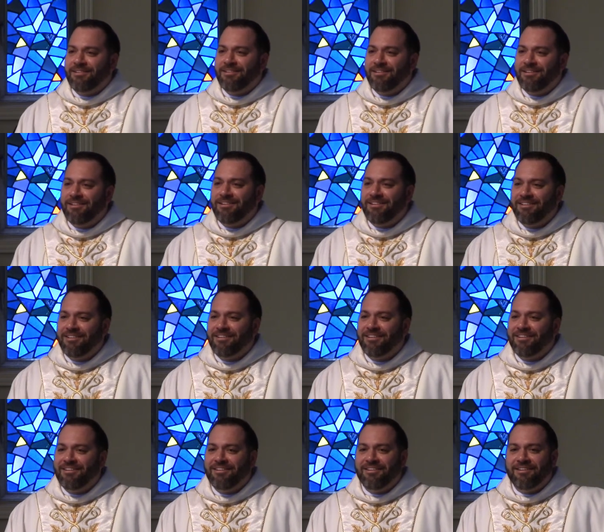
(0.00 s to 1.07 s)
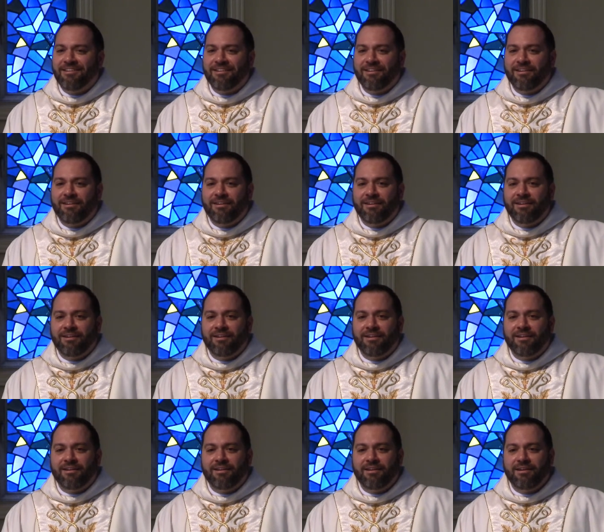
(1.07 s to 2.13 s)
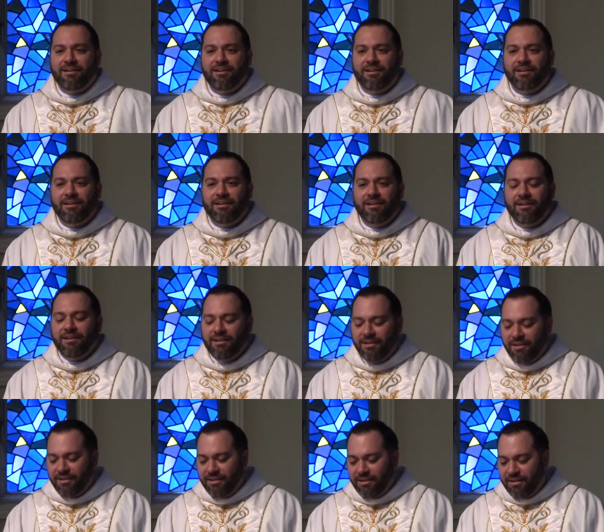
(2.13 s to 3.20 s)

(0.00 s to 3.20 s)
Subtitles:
(no one is talking)